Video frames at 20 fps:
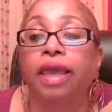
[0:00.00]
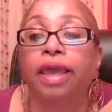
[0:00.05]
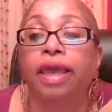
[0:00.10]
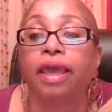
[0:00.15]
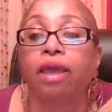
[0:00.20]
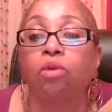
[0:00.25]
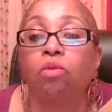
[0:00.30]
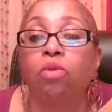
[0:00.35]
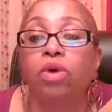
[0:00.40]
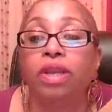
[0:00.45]

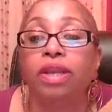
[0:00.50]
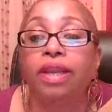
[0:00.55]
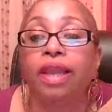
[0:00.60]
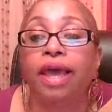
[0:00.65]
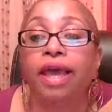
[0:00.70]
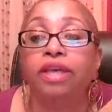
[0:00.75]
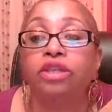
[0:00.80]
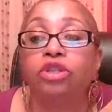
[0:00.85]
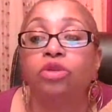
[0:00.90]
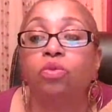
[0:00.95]
And one
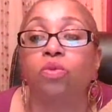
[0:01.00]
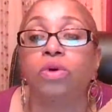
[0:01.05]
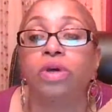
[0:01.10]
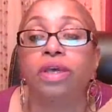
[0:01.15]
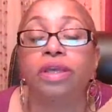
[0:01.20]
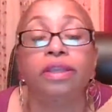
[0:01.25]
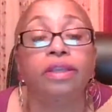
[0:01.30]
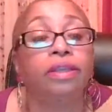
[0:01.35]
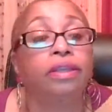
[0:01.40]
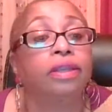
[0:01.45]
last
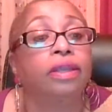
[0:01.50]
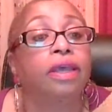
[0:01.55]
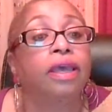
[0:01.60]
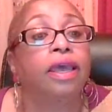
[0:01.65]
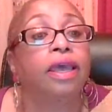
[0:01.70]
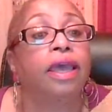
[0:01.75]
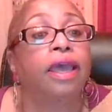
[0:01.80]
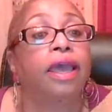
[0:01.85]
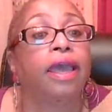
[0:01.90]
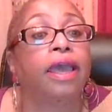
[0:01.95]
one,
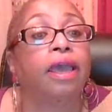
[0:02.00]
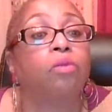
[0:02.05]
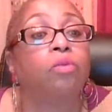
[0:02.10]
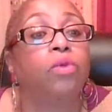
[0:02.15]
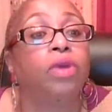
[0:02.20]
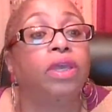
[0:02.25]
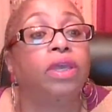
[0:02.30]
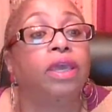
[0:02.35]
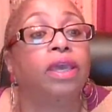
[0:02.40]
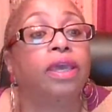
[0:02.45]
and
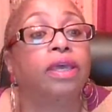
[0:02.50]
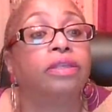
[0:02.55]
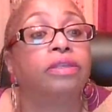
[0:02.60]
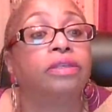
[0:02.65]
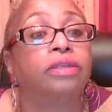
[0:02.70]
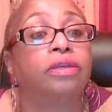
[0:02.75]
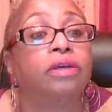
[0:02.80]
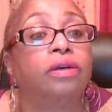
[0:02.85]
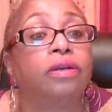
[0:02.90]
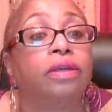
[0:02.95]
we can get
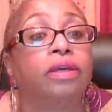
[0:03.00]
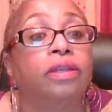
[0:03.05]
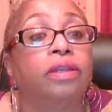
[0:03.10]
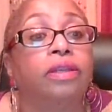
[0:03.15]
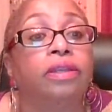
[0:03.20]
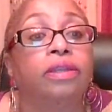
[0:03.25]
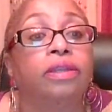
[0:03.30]
started.